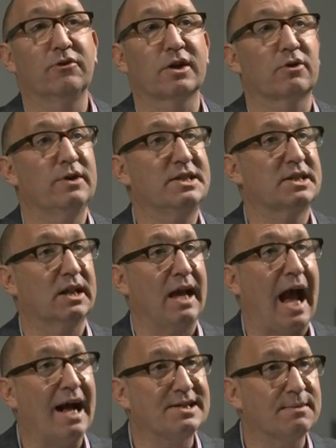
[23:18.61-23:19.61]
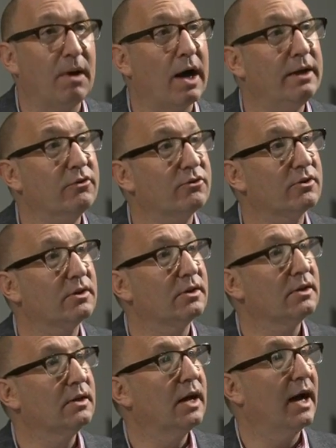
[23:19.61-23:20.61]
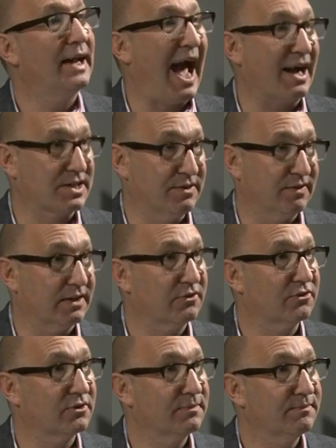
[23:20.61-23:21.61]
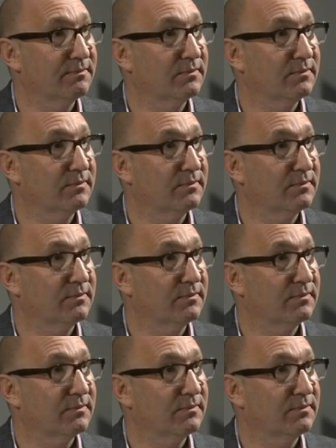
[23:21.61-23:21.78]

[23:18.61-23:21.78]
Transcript: is increasingly atomized and activist.